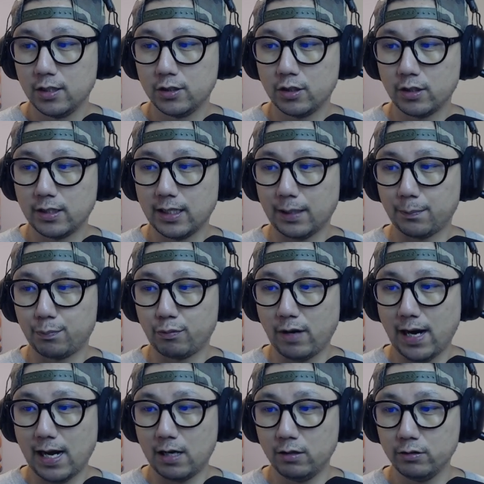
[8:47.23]
So click
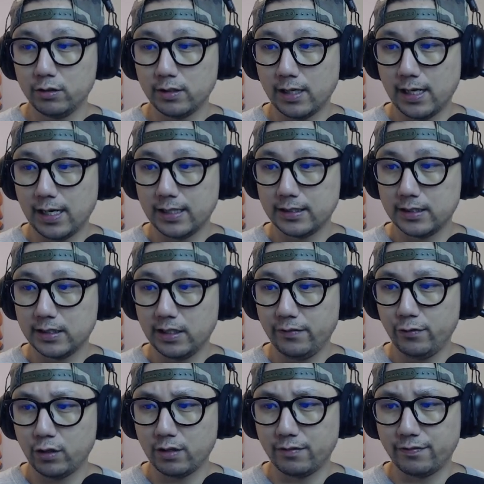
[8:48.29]
browse and see if
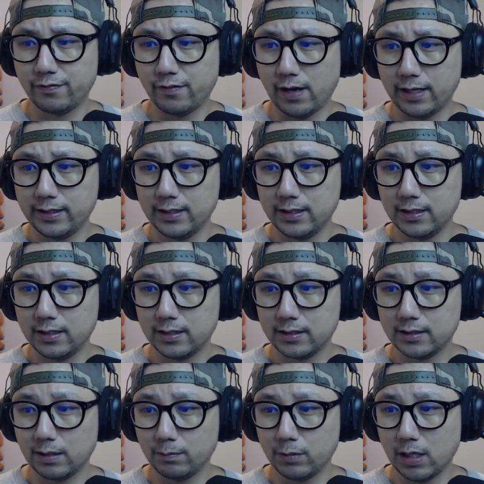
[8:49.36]
you can find it.
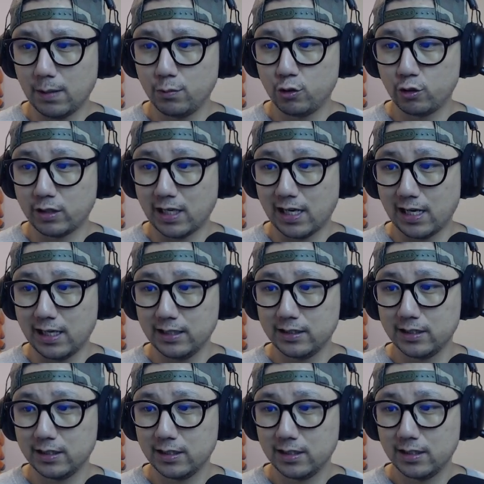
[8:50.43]
Sometimes you
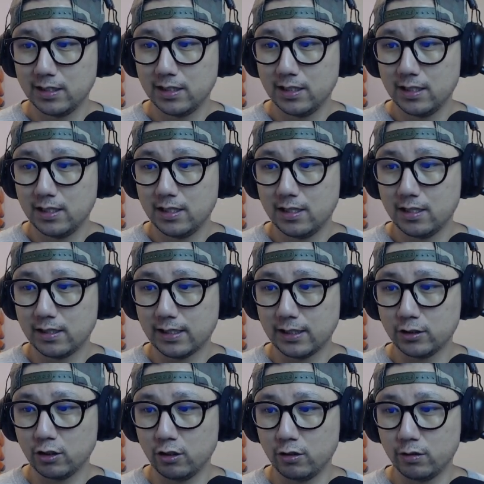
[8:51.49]
can't. Okay,
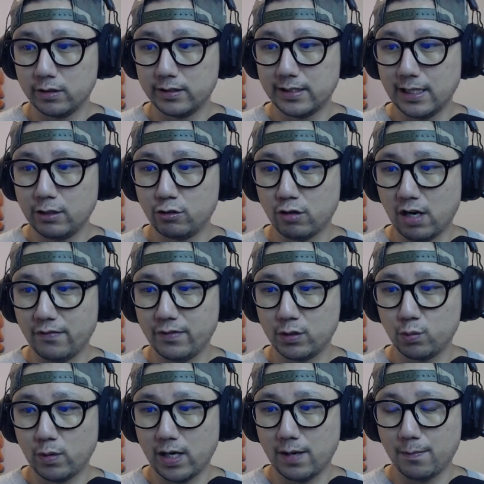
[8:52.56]
so Z drive is
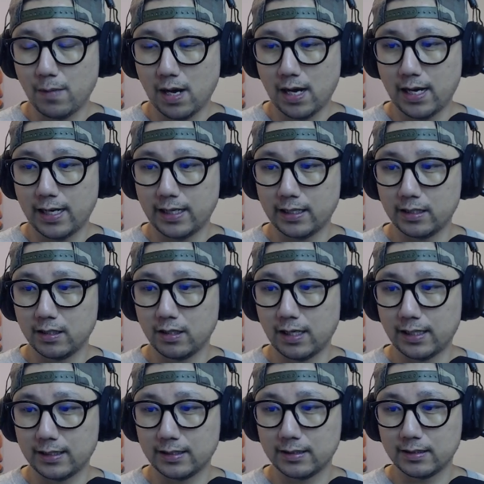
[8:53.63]
where my
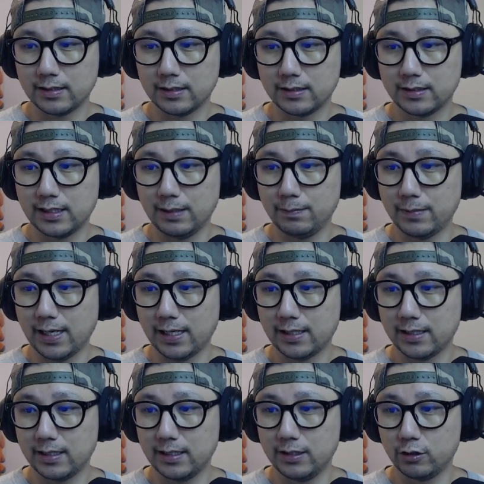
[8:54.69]
like Steam Deck
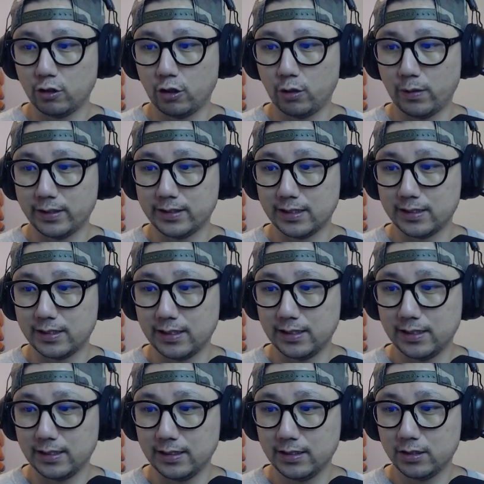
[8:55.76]
internal
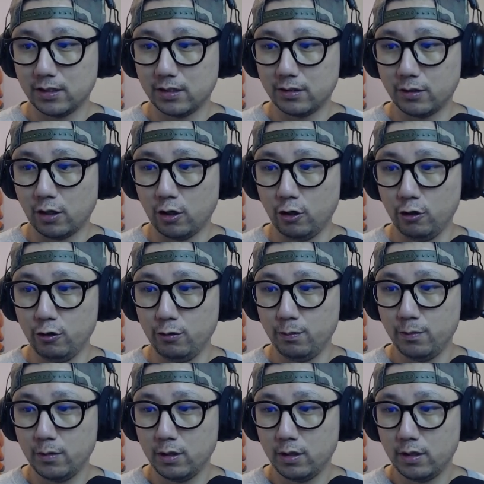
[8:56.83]
SSD is. So home,
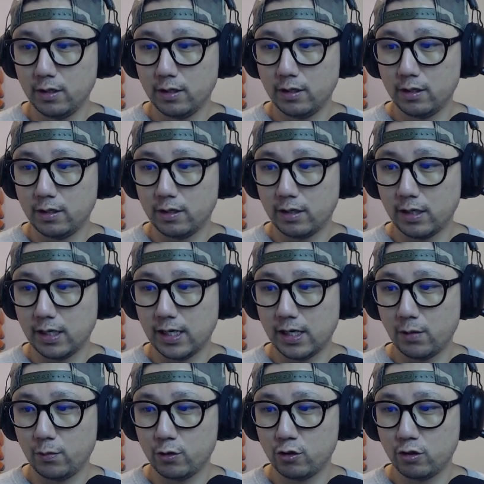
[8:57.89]

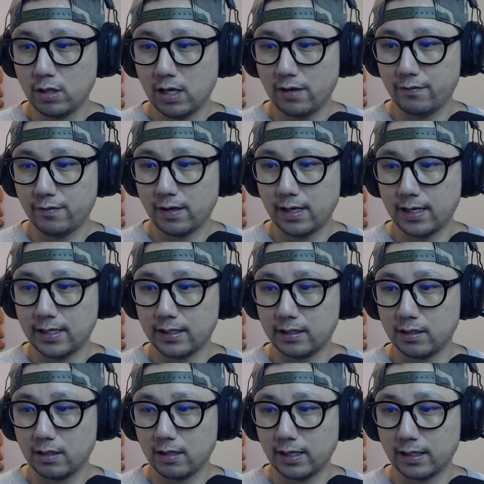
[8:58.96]
and we should have a
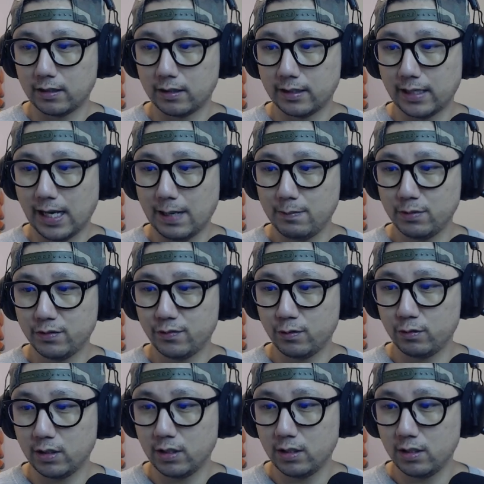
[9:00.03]
like games
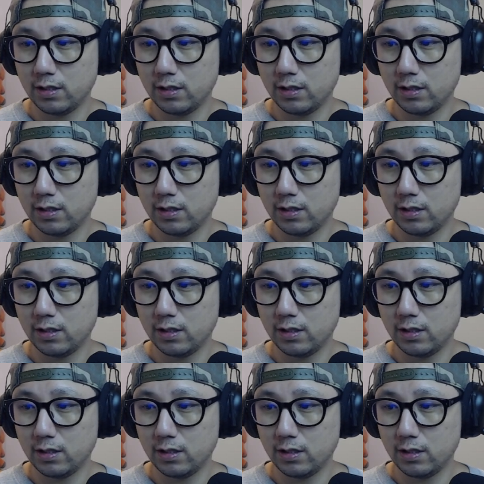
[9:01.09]
folder,